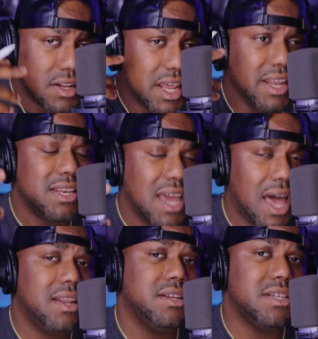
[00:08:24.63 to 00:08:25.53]

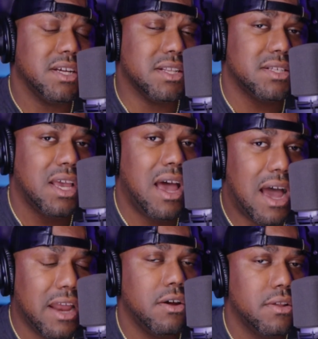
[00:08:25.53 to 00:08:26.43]
intelligence,
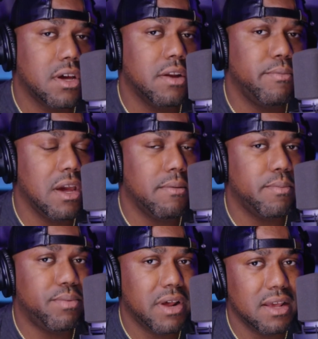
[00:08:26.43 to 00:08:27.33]
I know they're going to be able to
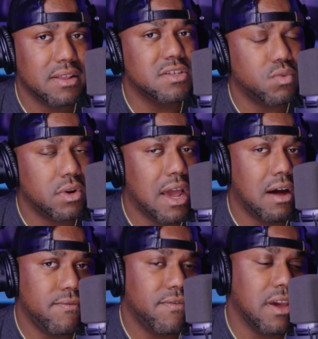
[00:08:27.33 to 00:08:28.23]
play this one
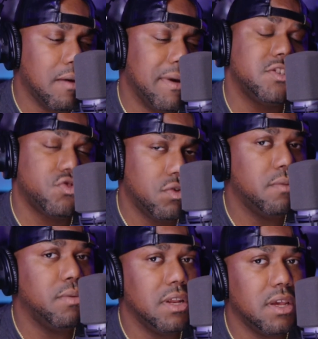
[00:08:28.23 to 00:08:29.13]
out, fam. I truly
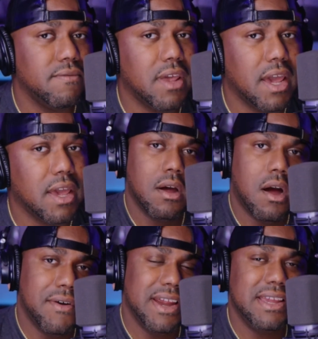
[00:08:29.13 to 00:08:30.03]
believe that.
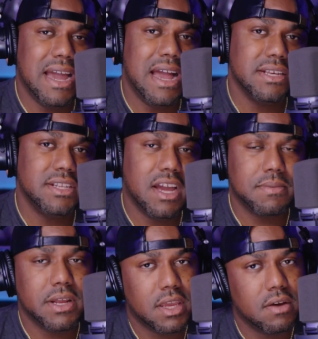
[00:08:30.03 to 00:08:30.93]
All right, guys, now I'm
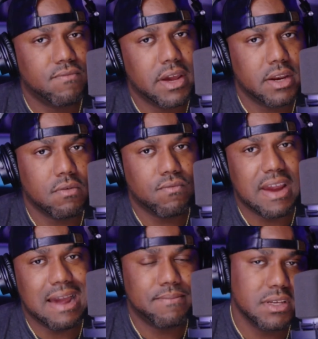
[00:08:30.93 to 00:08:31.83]
going to get ready to
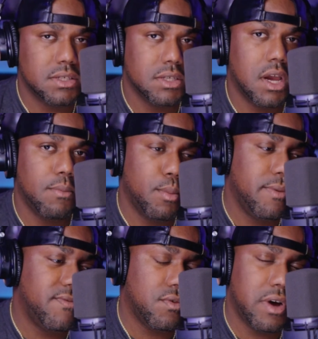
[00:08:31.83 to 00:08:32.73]
wrap this up. But
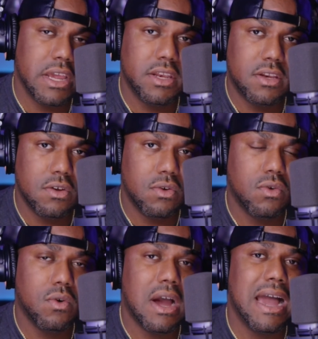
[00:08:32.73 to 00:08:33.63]
before I
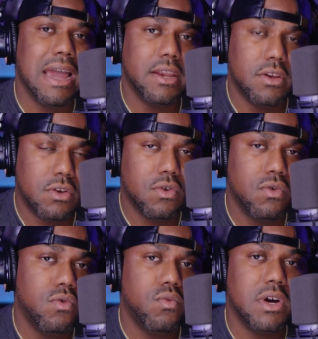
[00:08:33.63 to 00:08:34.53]
do, I
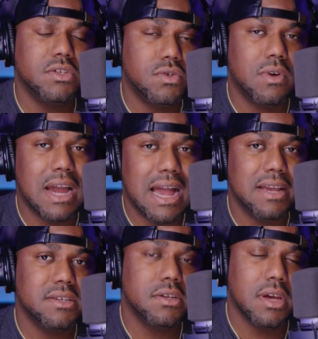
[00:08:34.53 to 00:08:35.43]
do want you
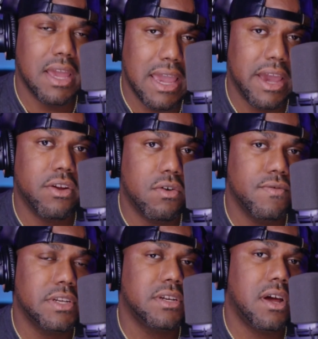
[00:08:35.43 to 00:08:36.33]
guys to head
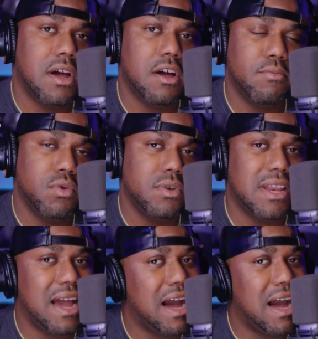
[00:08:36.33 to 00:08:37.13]
over to humble.sh,